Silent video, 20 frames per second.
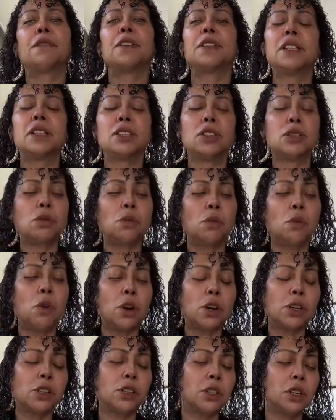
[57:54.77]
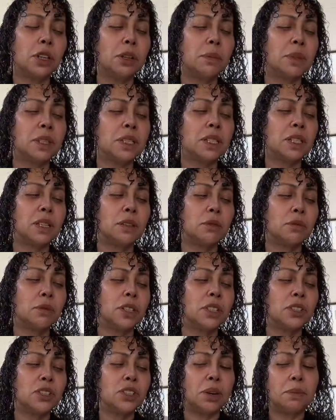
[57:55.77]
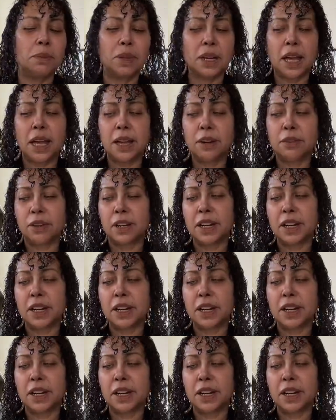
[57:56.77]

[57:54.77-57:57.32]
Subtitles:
For this to work, you could have been dealing with a Gemini